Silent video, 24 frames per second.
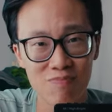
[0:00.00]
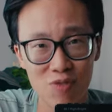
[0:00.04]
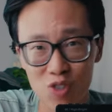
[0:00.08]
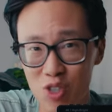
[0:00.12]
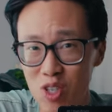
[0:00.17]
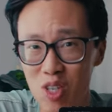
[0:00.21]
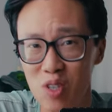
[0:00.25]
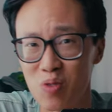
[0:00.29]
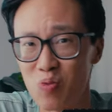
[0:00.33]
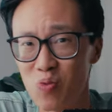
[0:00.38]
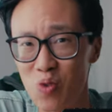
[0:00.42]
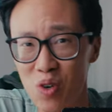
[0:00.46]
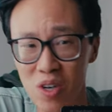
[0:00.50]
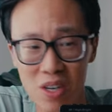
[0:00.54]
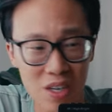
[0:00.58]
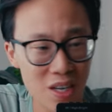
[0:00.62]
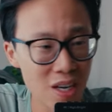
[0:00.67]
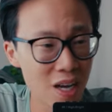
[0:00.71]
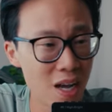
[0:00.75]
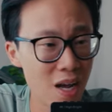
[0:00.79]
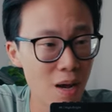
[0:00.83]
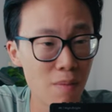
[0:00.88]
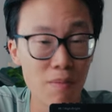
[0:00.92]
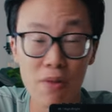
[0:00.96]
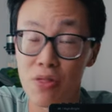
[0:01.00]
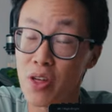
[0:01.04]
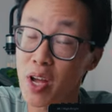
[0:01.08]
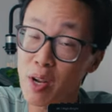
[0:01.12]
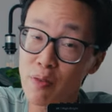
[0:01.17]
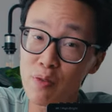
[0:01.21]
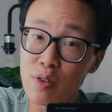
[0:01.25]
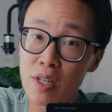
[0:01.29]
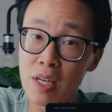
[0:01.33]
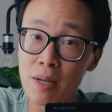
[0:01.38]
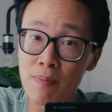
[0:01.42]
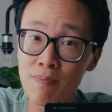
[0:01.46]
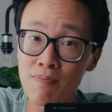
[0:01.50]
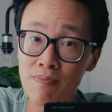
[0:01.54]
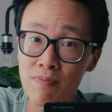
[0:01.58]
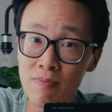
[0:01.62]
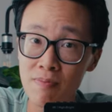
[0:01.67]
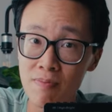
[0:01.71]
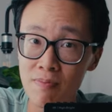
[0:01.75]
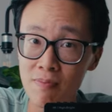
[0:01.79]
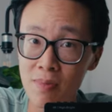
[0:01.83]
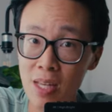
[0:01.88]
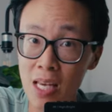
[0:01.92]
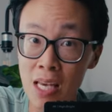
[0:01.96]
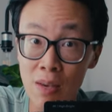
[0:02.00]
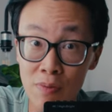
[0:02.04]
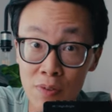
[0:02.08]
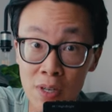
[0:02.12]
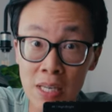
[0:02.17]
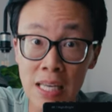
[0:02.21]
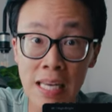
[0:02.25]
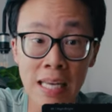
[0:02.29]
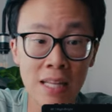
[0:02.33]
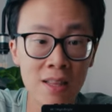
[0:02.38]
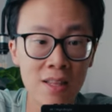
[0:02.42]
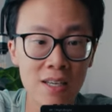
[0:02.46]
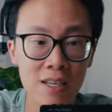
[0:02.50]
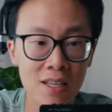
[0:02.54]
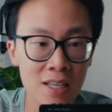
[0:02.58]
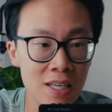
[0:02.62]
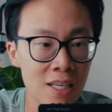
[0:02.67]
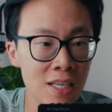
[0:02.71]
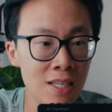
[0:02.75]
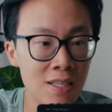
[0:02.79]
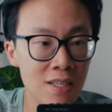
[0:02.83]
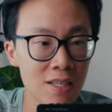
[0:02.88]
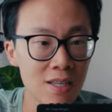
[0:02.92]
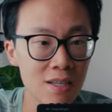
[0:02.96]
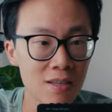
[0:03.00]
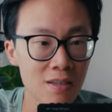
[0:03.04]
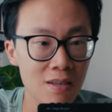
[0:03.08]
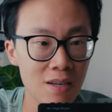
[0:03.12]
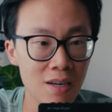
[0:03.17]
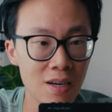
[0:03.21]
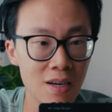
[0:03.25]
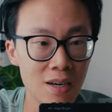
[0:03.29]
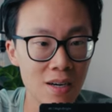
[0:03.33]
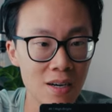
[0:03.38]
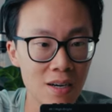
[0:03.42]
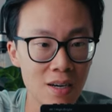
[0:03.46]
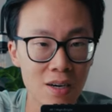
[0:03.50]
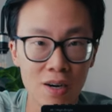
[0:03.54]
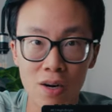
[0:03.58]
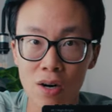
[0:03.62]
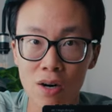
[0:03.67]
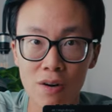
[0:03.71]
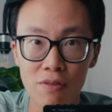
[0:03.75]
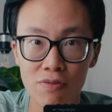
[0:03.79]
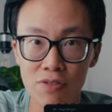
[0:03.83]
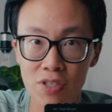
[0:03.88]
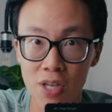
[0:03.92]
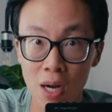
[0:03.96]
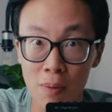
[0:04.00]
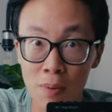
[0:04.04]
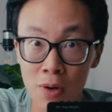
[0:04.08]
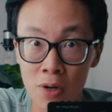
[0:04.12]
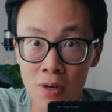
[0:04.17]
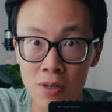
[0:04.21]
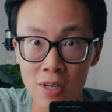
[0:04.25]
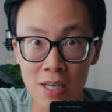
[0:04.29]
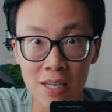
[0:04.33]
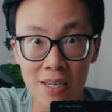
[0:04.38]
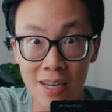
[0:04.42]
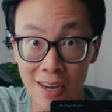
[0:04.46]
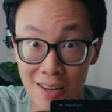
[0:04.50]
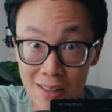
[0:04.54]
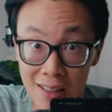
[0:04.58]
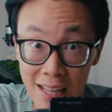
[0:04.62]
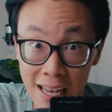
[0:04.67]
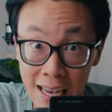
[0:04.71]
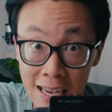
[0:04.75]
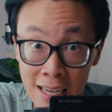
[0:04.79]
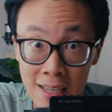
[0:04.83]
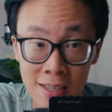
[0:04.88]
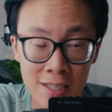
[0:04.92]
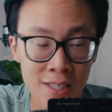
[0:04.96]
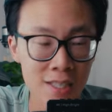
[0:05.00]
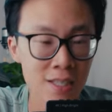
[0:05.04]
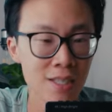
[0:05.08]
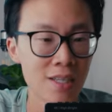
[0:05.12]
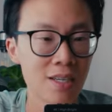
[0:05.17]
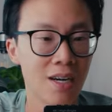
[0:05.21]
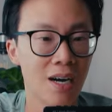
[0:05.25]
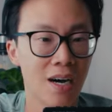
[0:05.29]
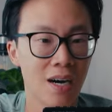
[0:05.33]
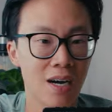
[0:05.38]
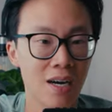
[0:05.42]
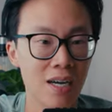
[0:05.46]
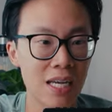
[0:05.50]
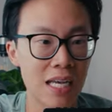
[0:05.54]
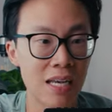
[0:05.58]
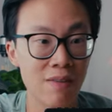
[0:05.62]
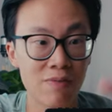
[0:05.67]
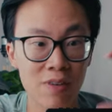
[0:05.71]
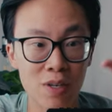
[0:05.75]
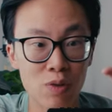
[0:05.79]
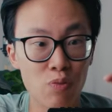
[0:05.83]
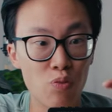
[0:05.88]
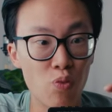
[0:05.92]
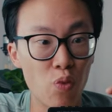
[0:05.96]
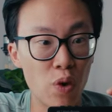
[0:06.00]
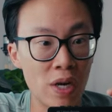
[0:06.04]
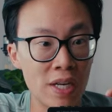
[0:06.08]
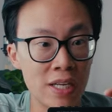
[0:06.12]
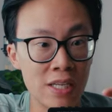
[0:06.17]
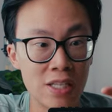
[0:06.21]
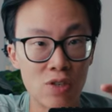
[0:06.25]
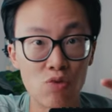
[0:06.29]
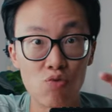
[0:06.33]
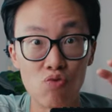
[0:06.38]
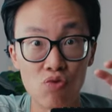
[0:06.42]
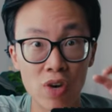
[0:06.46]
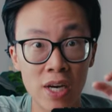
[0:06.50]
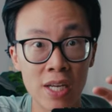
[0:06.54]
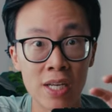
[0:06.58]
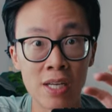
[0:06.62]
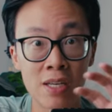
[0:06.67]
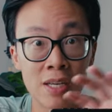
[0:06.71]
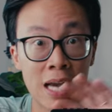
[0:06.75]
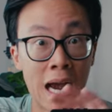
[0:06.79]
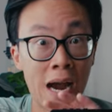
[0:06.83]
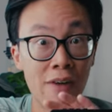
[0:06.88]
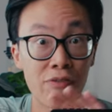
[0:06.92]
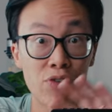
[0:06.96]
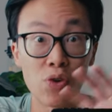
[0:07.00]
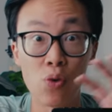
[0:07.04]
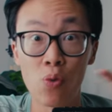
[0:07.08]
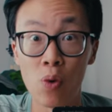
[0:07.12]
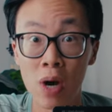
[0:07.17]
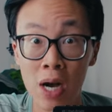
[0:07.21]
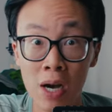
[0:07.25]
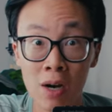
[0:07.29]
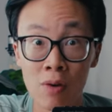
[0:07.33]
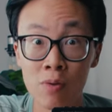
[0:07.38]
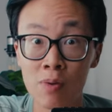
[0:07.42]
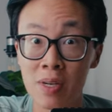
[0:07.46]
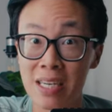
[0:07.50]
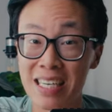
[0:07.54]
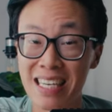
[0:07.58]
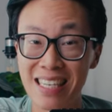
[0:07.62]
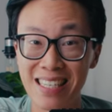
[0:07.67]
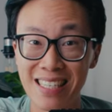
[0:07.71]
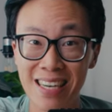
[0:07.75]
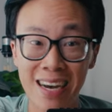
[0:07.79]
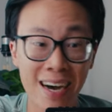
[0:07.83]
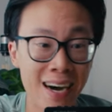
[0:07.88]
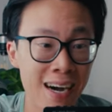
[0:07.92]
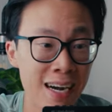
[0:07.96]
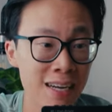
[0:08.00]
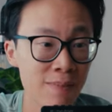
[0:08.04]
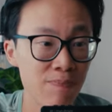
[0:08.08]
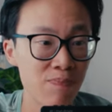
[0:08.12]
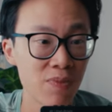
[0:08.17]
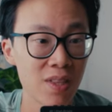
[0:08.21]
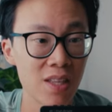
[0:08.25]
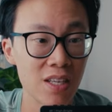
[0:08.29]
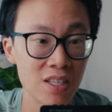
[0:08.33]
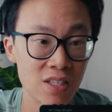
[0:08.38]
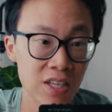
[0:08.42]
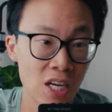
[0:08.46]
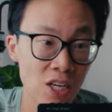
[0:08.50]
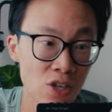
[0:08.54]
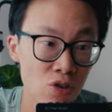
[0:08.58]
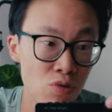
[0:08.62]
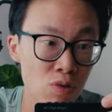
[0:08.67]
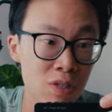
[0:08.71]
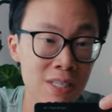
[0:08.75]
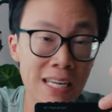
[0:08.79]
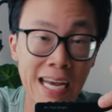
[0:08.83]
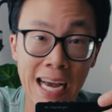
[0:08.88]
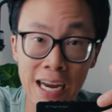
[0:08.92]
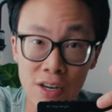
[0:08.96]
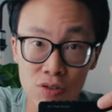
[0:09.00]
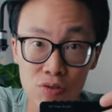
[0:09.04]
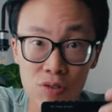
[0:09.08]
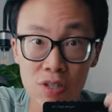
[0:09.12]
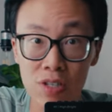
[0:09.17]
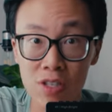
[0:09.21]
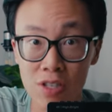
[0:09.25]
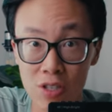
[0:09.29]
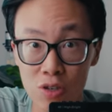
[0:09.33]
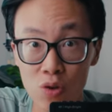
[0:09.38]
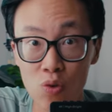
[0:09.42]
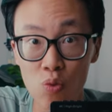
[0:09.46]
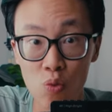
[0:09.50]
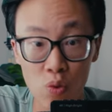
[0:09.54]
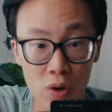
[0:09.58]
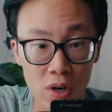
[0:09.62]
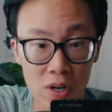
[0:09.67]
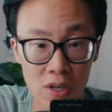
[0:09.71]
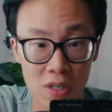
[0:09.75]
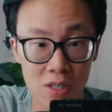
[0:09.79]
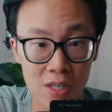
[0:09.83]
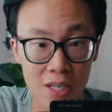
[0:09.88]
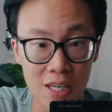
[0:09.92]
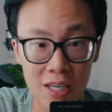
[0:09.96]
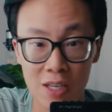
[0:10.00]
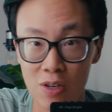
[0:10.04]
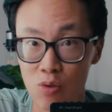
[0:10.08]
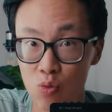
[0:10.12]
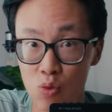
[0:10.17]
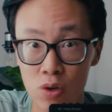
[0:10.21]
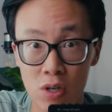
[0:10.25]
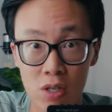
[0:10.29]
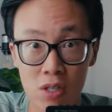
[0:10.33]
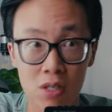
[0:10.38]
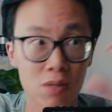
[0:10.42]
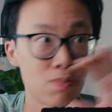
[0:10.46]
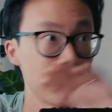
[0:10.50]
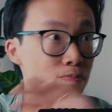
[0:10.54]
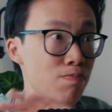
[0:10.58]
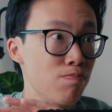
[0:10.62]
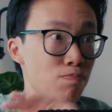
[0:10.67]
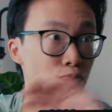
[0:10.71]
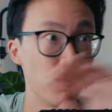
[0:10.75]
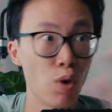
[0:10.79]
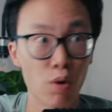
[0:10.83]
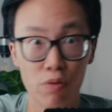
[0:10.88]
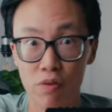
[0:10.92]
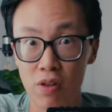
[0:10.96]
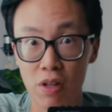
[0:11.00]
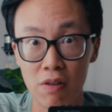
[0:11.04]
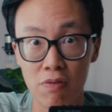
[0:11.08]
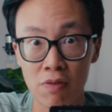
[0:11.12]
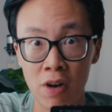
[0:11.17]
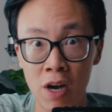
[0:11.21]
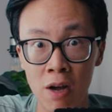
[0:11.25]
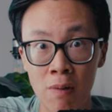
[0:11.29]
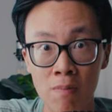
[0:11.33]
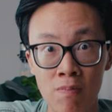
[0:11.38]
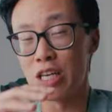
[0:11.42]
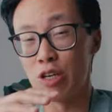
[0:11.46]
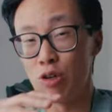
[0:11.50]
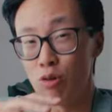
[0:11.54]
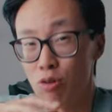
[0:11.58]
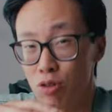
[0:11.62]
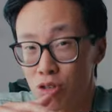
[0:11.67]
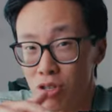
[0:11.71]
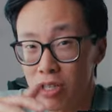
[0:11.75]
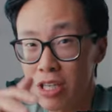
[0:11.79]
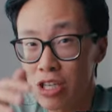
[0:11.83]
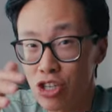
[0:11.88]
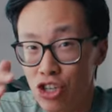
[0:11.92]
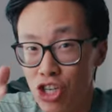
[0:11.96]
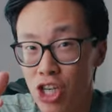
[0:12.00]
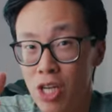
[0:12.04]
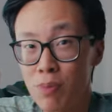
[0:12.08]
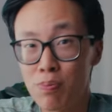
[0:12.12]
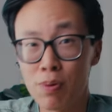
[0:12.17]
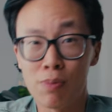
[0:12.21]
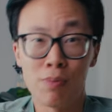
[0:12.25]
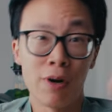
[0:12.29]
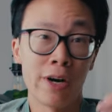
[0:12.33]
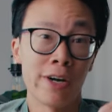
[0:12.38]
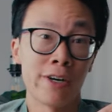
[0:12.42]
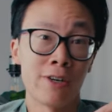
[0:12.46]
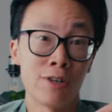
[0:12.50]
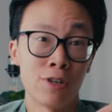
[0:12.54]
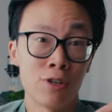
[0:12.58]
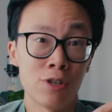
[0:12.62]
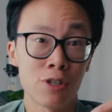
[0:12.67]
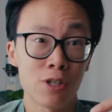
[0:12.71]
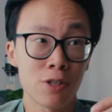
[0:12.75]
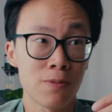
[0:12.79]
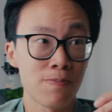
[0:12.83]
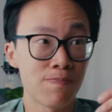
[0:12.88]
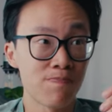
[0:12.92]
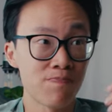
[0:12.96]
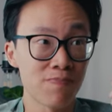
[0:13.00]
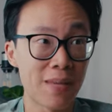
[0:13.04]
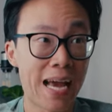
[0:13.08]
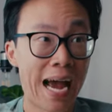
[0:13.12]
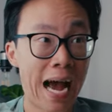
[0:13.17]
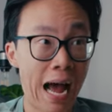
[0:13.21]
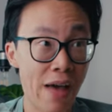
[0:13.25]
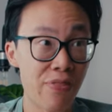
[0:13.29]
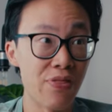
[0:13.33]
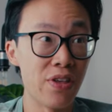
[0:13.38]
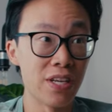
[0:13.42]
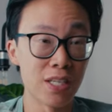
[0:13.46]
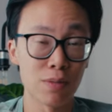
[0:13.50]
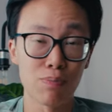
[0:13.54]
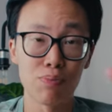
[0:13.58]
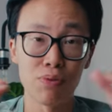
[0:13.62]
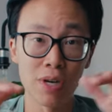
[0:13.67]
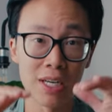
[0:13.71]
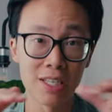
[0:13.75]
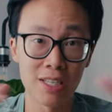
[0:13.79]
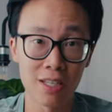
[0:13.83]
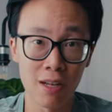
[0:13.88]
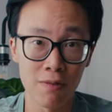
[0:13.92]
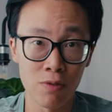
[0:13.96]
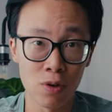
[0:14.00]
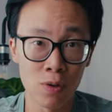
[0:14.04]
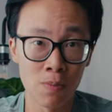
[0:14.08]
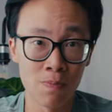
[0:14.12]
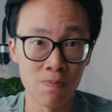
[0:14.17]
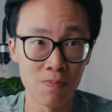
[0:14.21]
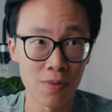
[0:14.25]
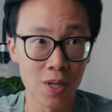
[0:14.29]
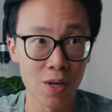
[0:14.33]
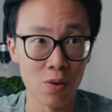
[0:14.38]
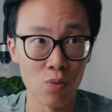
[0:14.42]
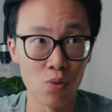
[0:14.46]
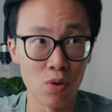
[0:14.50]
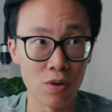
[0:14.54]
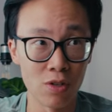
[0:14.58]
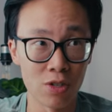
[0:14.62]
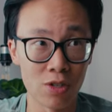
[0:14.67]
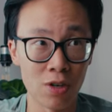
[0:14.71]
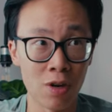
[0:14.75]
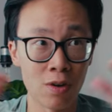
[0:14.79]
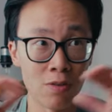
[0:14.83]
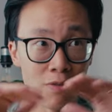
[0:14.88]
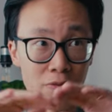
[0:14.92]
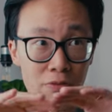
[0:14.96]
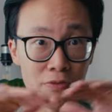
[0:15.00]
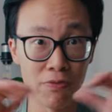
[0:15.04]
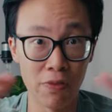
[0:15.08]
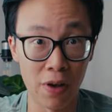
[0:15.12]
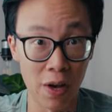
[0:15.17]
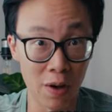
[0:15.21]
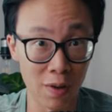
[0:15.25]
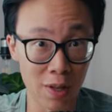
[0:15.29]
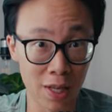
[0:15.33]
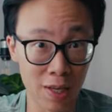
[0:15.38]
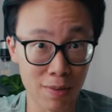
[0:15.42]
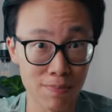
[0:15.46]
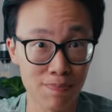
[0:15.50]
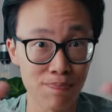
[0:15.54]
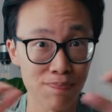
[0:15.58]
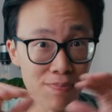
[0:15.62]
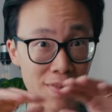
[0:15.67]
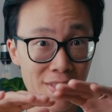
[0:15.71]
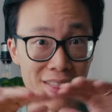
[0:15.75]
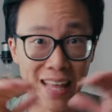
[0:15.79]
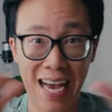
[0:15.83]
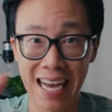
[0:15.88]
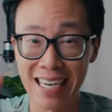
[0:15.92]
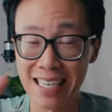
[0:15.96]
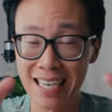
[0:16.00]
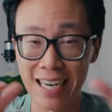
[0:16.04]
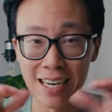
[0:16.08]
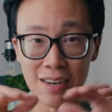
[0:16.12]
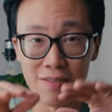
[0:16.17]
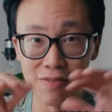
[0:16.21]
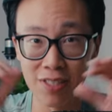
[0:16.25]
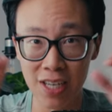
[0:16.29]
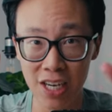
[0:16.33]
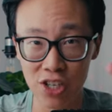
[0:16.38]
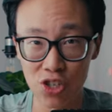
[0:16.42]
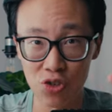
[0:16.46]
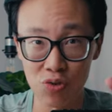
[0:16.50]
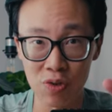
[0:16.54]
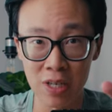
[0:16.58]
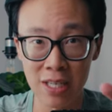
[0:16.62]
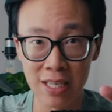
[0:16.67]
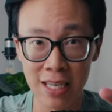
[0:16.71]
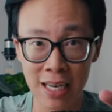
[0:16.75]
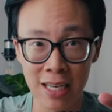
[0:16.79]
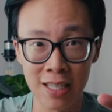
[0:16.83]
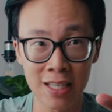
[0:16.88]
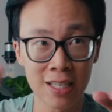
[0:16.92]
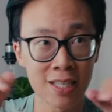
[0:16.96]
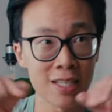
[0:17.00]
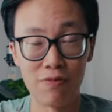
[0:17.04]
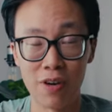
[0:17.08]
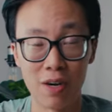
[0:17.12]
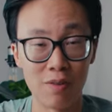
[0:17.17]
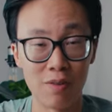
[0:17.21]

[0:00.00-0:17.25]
just doesn't work. But thankfully, even in the heat of summer in LA, even when it's running after a while, when it gets hot, the touchscreen actually still works. Like, it works perfectly fine. Usually cheaper monitors at this price level will start failing that kind of touchscreen test